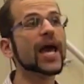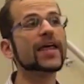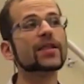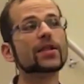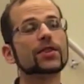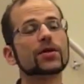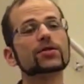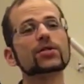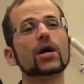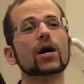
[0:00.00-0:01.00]
And then the
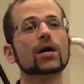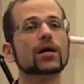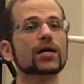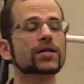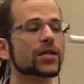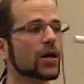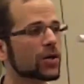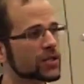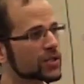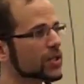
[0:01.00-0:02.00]
third talk is a
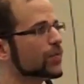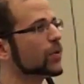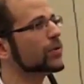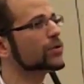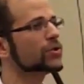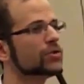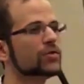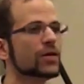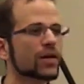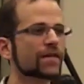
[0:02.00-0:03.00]
holistic approach
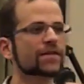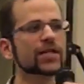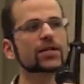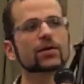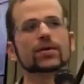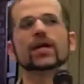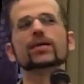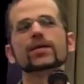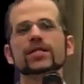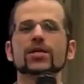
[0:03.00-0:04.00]
to video
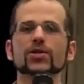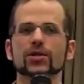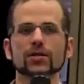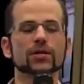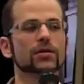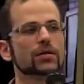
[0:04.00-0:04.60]
game addiction.